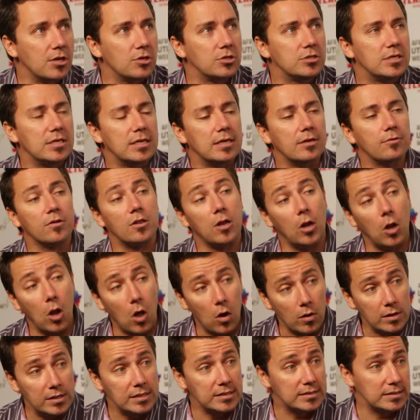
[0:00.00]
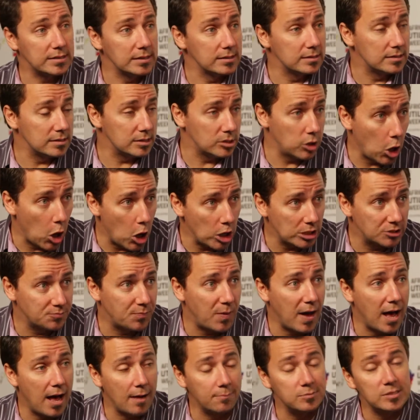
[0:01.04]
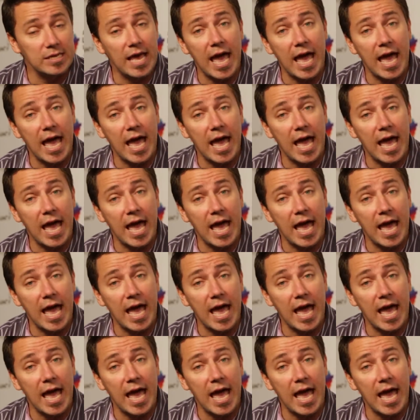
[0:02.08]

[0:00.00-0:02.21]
you're dealing with long distances, large pipes,